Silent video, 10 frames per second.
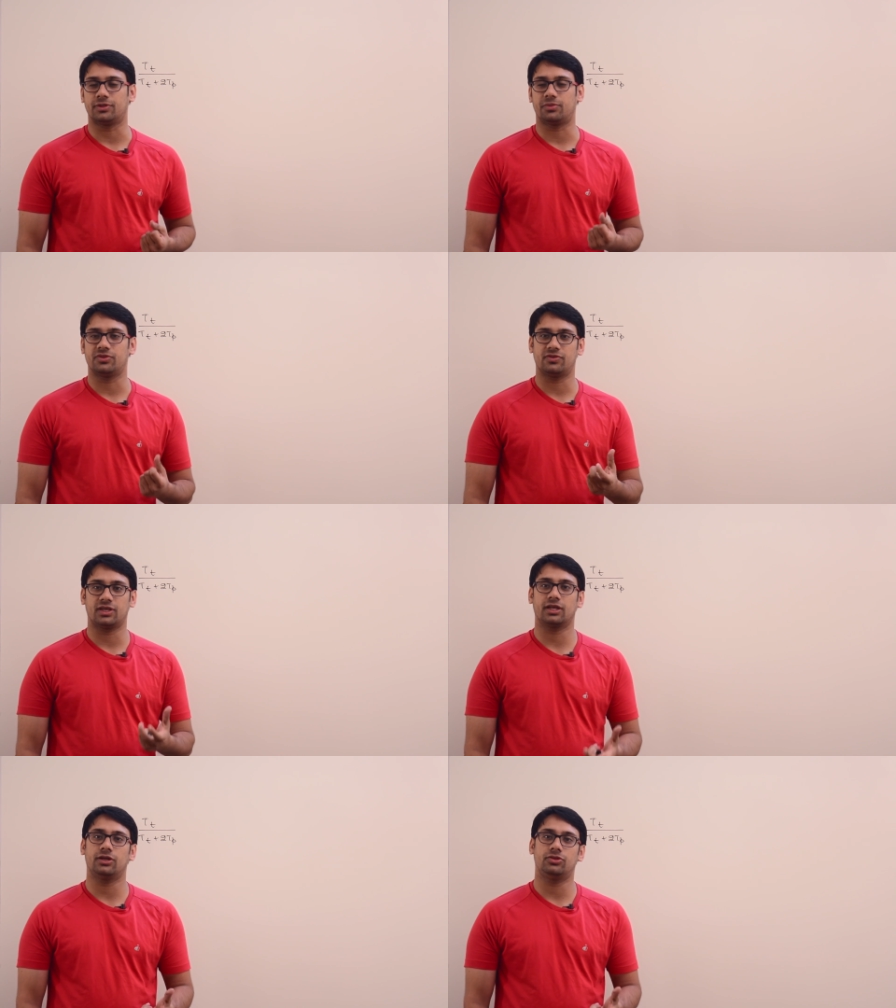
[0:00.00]
That means we
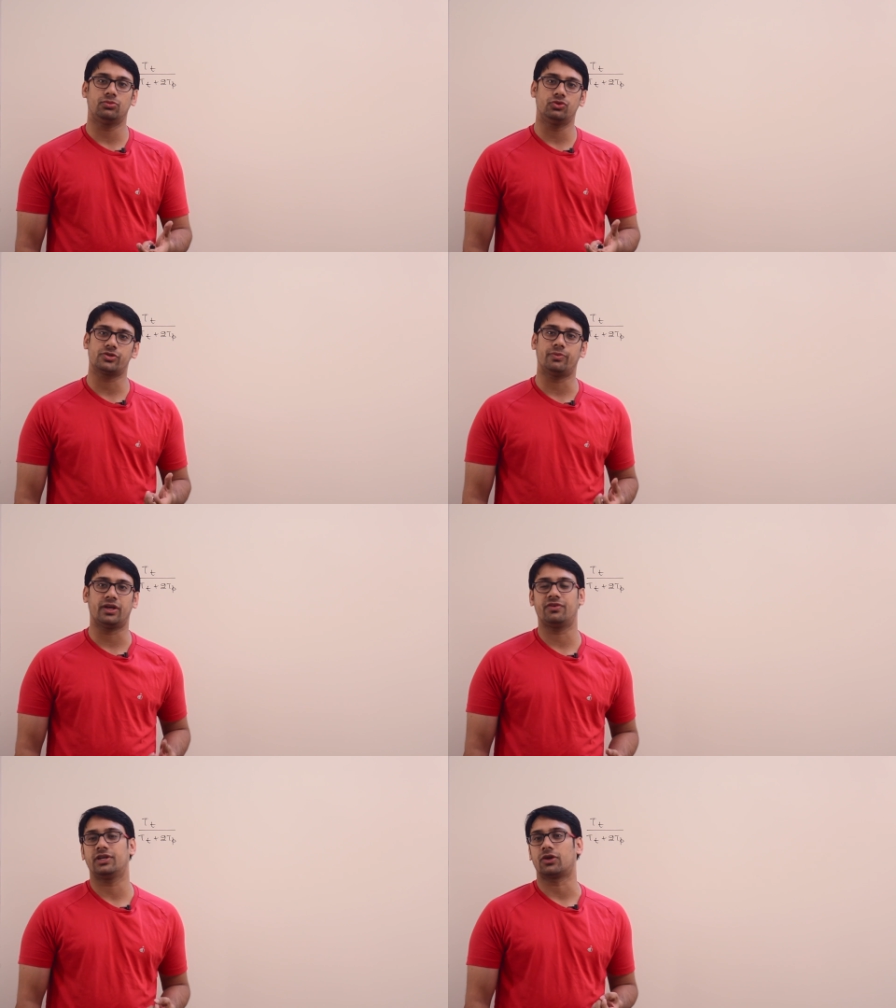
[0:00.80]
can get most
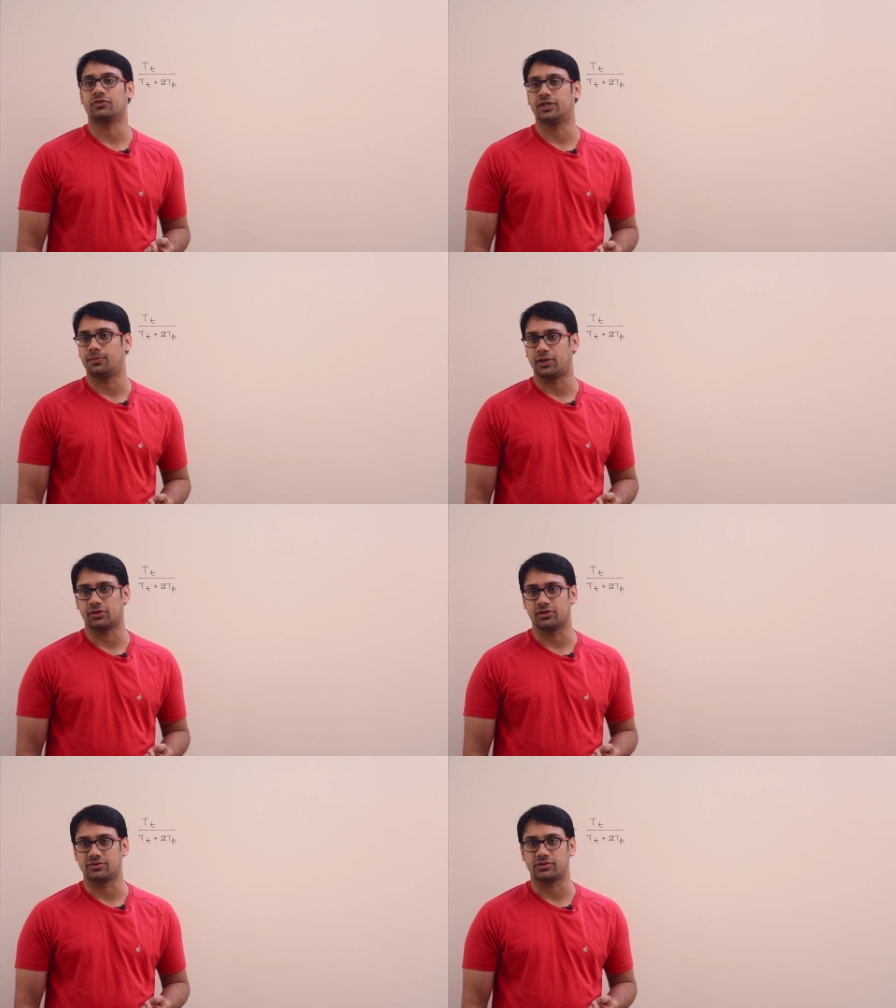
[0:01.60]
benefit out of that
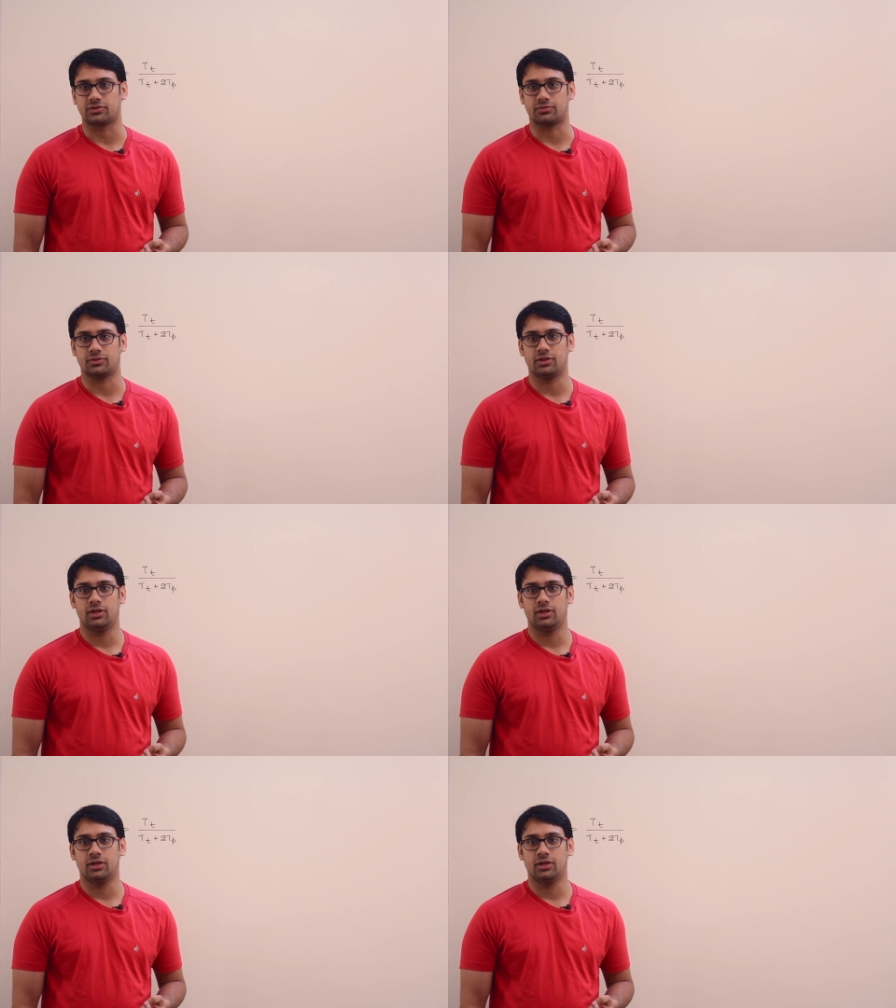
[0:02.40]
particular system.